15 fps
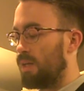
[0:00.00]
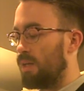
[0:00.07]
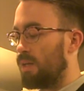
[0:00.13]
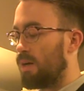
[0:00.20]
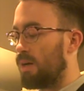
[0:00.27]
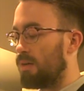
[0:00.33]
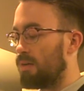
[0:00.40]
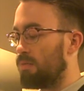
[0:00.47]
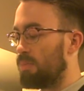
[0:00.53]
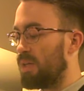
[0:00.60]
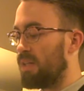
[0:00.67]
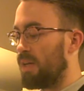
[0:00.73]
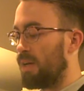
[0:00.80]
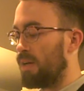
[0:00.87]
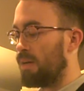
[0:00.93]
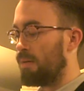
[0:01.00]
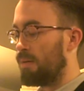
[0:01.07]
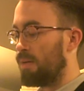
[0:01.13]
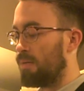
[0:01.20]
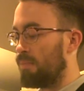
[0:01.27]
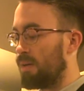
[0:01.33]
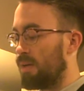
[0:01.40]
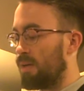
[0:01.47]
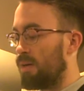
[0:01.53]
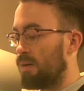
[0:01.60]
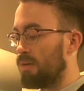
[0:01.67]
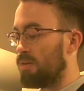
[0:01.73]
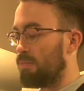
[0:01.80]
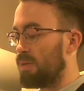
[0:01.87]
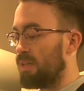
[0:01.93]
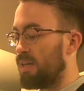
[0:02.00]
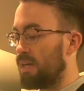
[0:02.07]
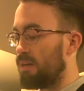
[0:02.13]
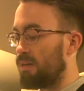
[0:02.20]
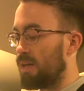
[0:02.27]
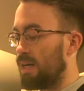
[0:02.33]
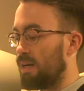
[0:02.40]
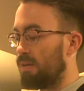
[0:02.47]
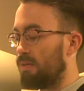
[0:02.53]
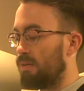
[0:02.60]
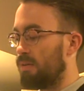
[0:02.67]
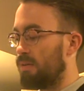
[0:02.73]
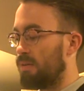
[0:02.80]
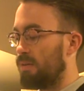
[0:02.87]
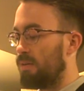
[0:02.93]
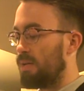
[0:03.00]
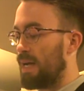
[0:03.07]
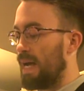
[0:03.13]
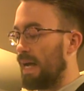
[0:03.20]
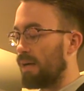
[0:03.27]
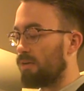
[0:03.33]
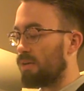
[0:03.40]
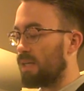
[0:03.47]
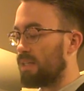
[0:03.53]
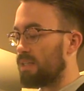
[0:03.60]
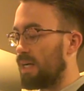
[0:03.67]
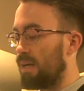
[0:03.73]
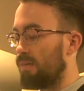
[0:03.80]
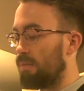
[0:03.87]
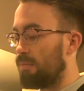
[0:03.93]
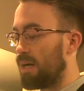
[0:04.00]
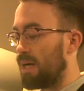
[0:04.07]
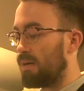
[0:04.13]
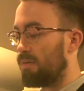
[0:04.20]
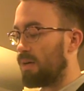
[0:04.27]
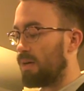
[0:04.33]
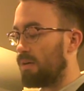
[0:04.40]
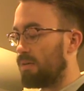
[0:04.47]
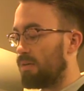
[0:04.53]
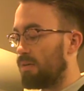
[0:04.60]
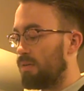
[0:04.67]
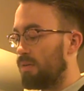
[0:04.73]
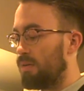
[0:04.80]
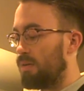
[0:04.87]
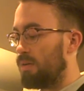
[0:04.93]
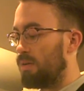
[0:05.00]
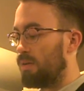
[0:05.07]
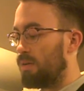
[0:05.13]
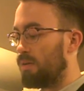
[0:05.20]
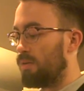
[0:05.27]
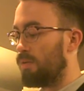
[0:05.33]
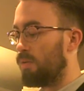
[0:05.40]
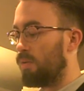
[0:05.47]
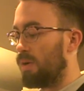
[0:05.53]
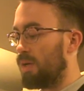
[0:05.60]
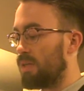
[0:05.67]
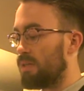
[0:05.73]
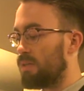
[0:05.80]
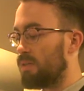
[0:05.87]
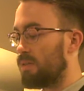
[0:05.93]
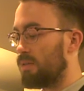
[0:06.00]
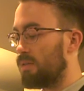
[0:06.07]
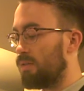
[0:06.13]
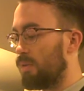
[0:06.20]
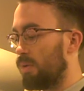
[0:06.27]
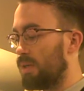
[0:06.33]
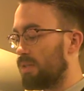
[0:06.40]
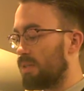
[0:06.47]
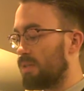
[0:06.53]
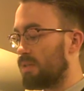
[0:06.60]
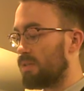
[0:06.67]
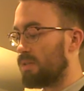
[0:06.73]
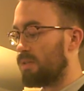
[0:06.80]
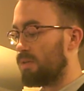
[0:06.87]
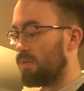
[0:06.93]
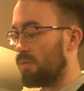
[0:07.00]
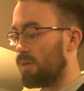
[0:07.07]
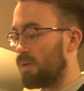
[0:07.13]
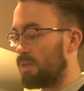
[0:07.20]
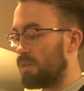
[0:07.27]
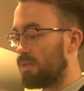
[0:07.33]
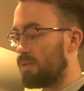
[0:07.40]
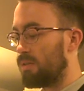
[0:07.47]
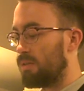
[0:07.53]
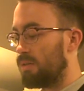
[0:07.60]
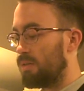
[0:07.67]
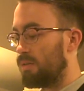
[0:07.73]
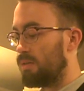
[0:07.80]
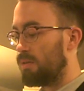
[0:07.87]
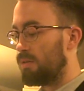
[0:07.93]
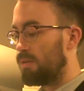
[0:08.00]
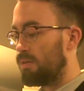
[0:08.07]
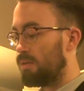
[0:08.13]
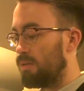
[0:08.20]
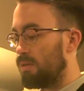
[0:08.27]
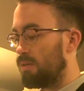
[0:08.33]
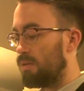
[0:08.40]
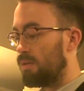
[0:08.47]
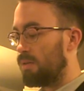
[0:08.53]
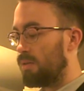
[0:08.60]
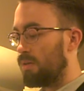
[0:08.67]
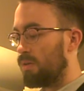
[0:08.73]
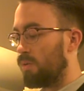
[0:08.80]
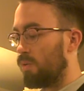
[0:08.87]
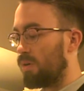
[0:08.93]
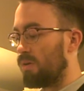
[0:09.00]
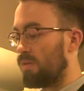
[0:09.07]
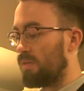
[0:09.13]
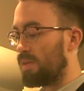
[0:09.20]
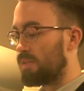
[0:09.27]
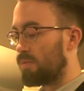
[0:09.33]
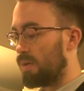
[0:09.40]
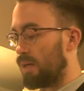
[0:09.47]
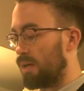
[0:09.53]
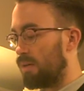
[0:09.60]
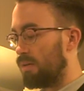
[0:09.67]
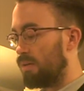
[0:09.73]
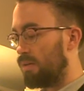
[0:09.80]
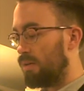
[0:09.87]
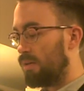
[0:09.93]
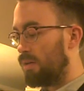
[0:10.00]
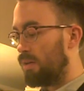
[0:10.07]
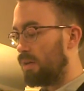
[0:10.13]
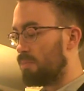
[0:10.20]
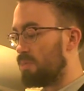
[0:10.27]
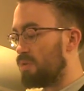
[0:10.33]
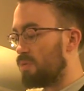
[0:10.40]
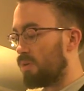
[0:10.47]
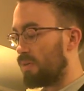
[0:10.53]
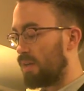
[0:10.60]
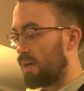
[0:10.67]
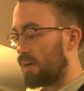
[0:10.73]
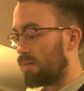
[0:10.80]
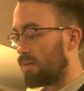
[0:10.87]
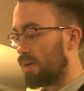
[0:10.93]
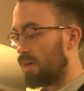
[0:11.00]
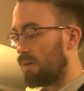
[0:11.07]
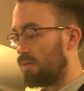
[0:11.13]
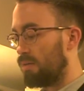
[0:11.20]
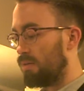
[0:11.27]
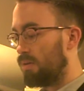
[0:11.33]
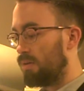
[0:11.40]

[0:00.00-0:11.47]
Hollow be they, hollow be they cloud, aggregate silent background, noise, noises, noise. Coil this red, immure that crowd,